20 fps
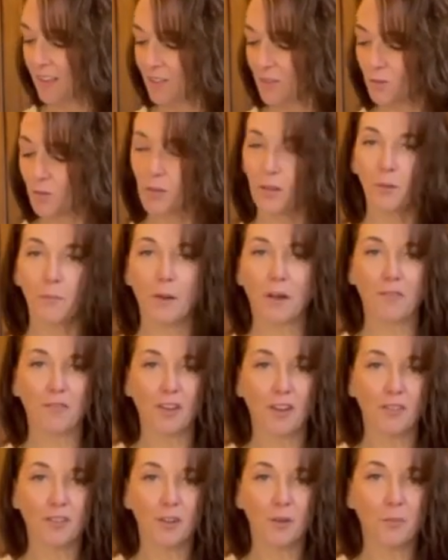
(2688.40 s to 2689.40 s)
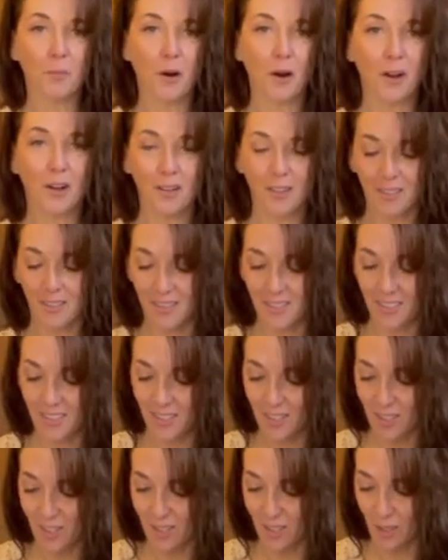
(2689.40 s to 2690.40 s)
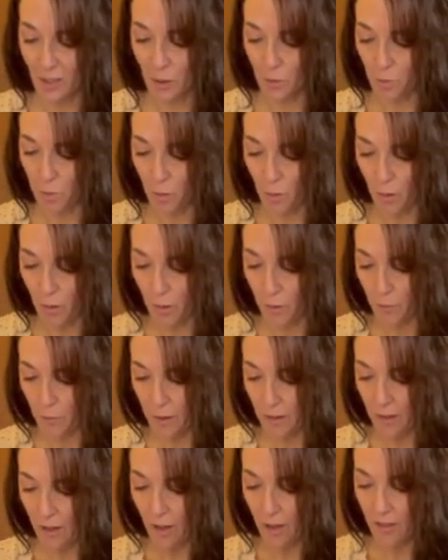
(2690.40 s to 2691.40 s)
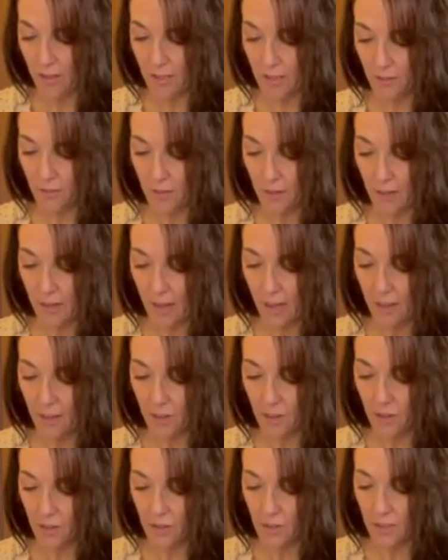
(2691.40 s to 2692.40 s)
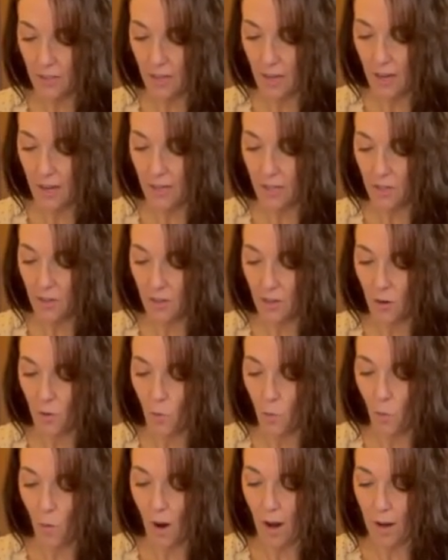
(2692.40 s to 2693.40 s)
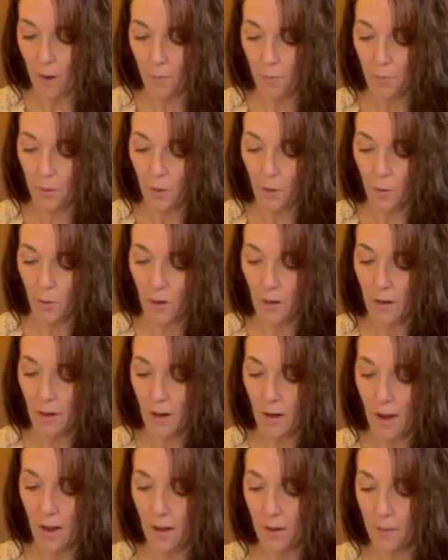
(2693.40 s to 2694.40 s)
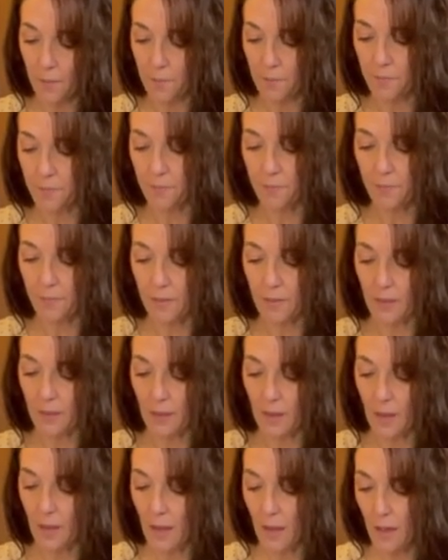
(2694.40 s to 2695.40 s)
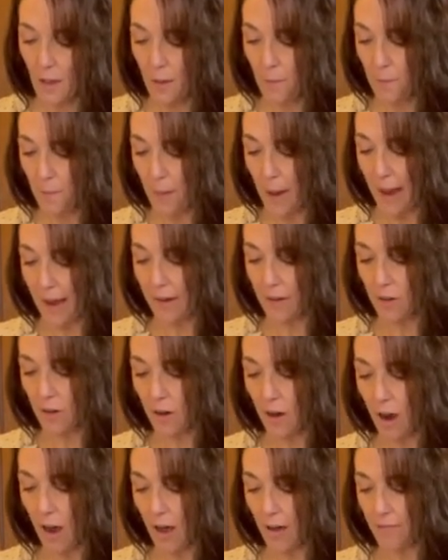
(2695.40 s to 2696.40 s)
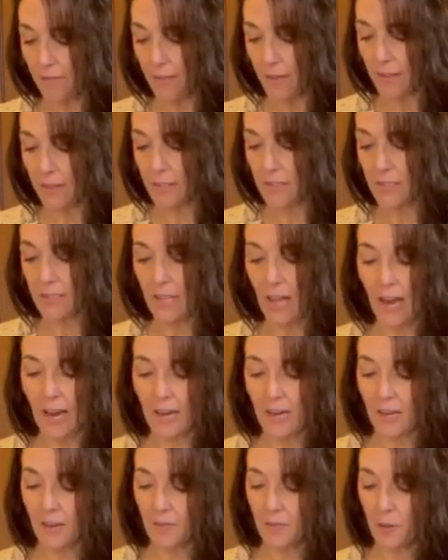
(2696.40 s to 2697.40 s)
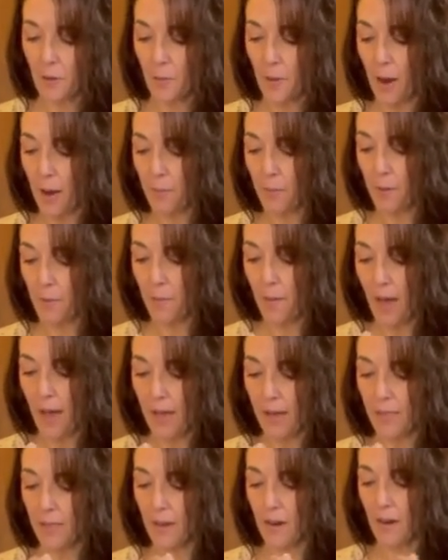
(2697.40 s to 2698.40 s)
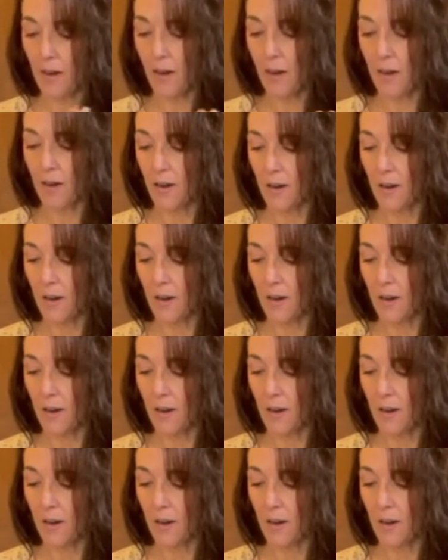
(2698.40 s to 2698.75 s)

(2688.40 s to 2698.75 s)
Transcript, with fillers: It's really my favorite part is just exploring with all the different colors and you can wipe your um, batter off on the side of your piping bag there.